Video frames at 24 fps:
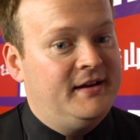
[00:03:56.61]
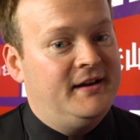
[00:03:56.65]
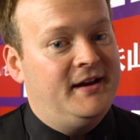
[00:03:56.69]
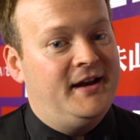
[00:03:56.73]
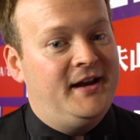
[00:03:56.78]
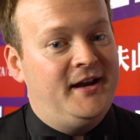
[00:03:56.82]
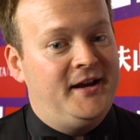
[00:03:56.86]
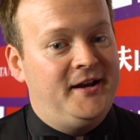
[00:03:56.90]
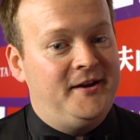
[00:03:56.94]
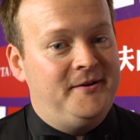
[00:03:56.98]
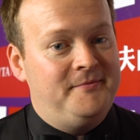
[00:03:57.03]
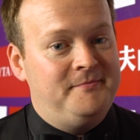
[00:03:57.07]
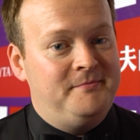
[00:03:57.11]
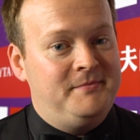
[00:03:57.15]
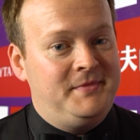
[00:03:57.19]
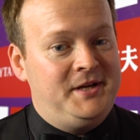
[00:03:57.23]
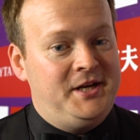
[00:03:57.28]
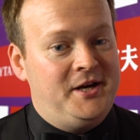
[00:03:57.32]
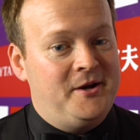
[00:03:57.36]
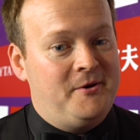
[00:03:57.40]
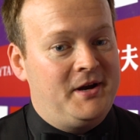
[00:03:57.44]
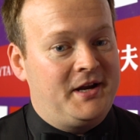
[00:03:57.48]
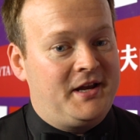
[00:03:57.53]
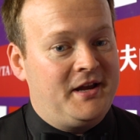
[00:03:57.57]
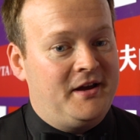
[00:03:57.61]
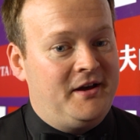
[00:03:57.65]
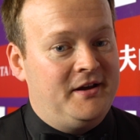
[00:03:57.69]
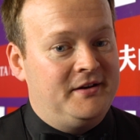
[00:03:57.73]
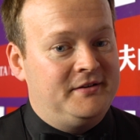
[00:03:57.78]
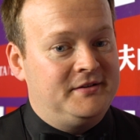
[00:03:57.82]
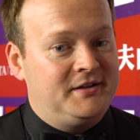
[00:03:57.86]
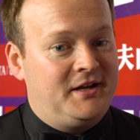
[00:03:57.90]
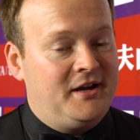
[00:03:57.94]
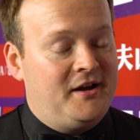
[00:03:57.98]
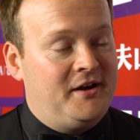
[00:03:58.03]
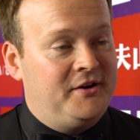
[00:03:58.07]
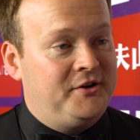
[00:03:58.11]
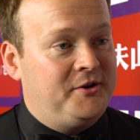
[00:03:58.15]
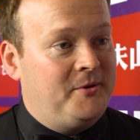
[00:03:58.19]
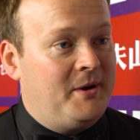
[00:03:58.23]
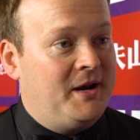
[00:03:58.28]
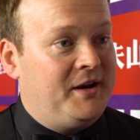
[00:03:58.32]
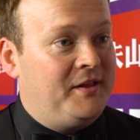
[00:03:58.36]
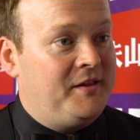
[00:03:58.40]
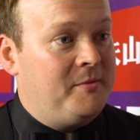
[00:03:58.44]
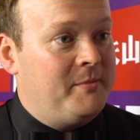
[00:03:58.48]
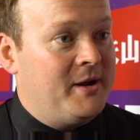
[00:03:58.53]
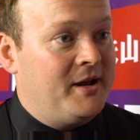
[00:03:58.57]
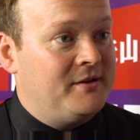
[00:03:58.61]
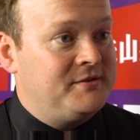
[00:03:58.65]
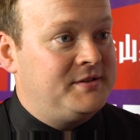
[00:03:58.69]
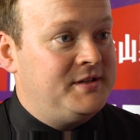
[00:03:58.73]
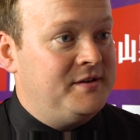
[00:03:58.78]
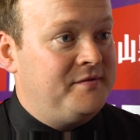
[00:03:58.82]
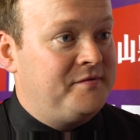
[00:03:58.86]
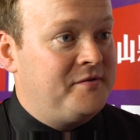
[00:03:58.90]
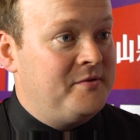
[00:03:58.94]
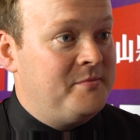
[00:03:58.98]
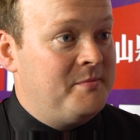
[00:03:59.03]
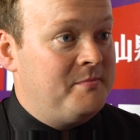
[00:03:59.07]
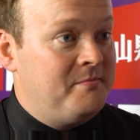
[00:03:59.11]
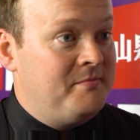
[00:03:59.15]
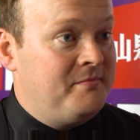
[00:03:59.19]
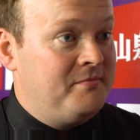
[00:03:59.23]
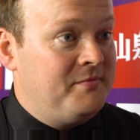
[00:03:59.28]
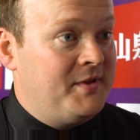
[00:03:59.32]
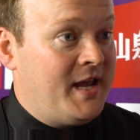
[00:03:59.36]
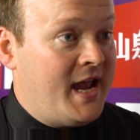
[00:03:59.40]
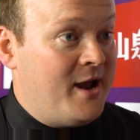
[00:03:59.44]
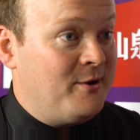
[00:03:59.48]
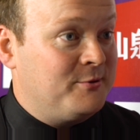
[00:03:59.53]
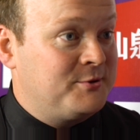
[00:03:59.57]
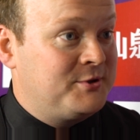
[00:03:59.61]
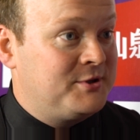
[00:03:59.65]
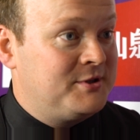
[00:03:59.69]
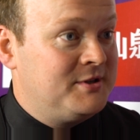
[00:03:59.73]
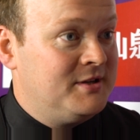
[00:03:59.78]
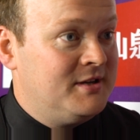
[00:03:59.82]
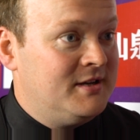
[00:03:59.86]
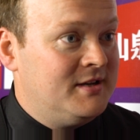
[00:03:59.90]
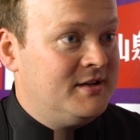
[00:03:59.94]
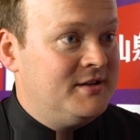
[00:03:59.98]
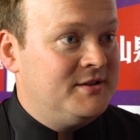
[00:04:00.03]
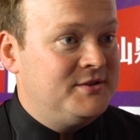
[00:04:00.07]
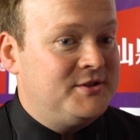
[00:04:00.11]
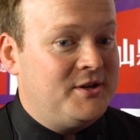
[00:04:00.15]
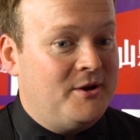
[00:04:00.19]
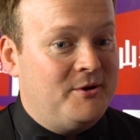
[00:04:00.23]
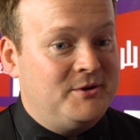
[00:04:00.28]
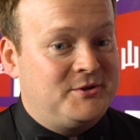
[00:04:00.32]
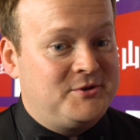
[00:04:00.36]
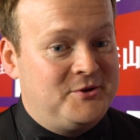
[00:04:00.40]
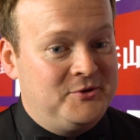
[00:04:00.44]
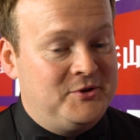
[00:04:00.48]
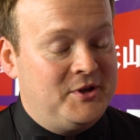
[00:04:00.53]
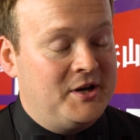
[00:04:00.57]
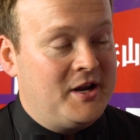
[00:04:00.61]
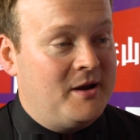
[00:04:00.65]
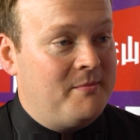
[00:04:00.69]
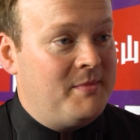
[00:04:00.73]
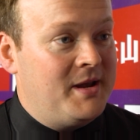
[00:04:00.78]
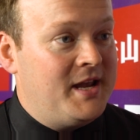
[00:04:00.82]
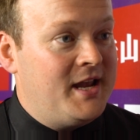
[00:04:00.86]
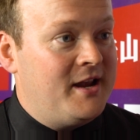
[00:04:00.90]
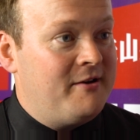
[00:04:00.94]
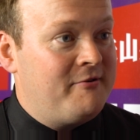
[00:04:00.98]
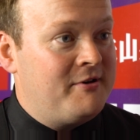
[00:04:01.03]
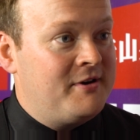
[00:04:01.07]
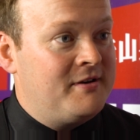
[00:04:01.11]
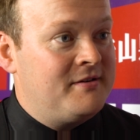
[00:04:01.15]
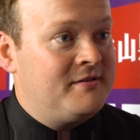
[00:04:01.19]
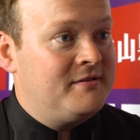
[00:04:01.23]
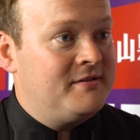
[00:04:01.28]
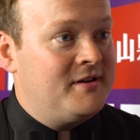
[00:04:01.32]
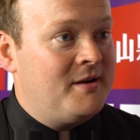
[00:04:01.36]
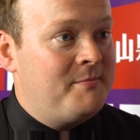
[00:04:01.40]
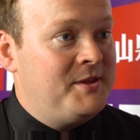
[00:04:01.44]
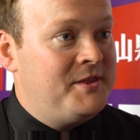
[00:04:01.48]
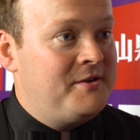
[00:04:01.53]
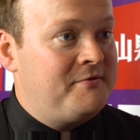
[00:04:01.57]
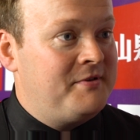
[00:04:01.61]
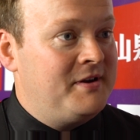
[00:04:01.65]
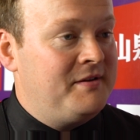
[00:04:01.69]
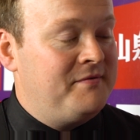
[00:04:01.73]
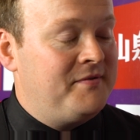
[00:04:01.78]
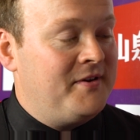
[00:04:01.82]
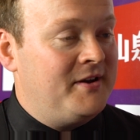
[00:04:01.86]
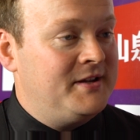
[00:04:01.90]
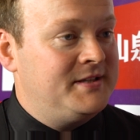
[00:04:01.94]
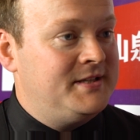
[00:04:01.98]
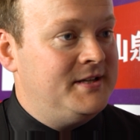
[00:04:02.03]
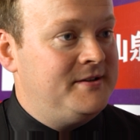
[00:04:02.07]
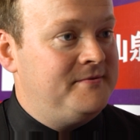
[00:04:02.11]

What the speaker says: You know, I can't do anything about it from the house. So it's good that I'm here and I'm in the ring fighting.